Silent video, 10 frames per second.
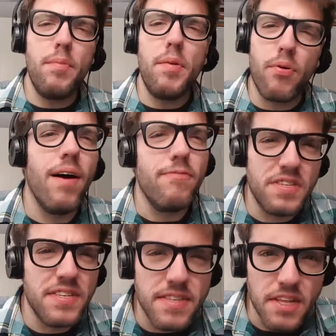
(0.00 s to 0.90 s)
me
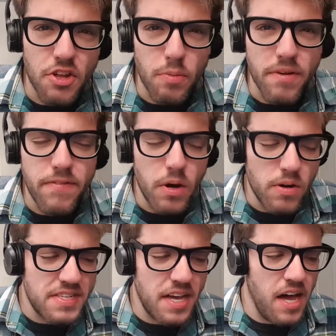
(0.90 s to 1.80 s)
preface this a little bit,
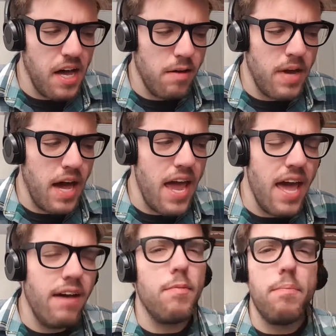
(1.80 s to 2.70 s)
folks. Um, I
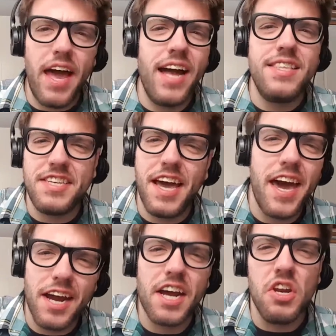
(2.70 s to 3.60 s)
have a bad
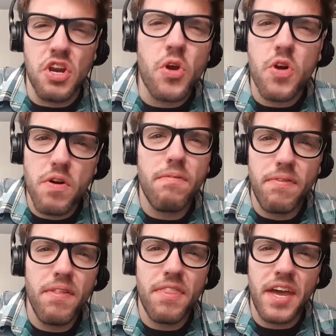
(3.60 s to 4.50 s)
sciatic
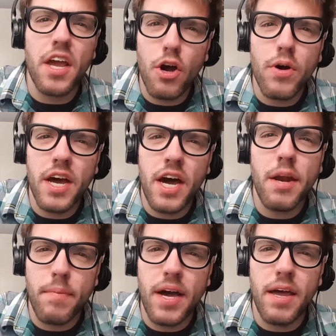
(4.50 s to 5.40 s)
nerve thing going on
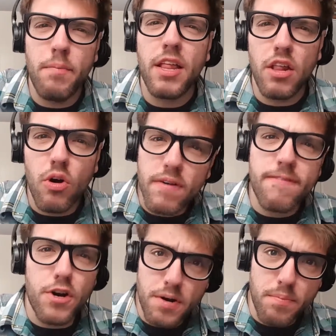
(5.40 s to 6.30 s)
in my in my lower
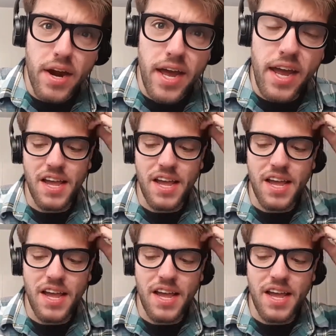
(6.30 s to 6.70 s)
vertebrae.